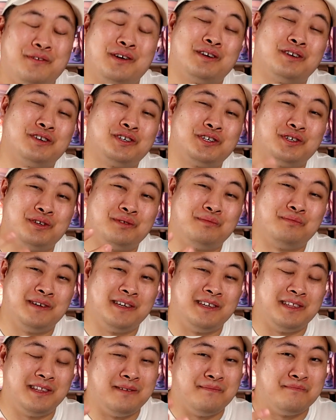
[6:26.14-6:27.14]
figure should
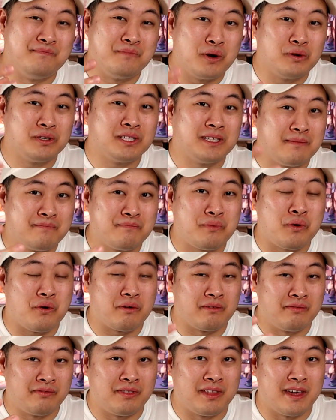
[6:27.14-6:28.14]
be the most
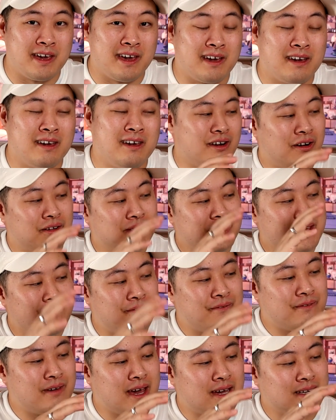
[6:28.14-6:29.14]
important thing, and all the
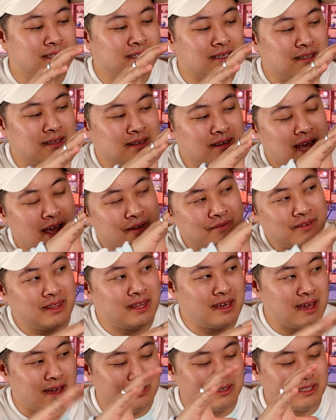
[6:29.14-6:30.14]
effects and
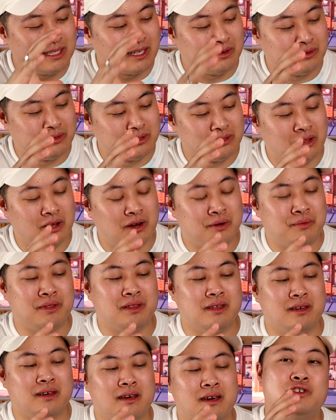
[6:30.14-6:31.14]
everything else that goes along
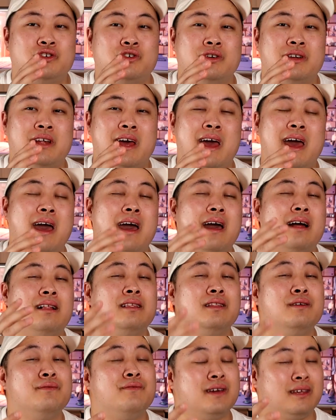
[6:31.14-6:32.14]
with it should
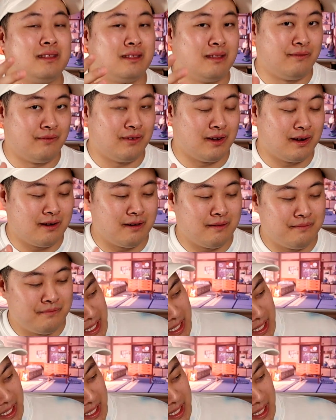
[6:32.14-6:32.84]
elevate the figure.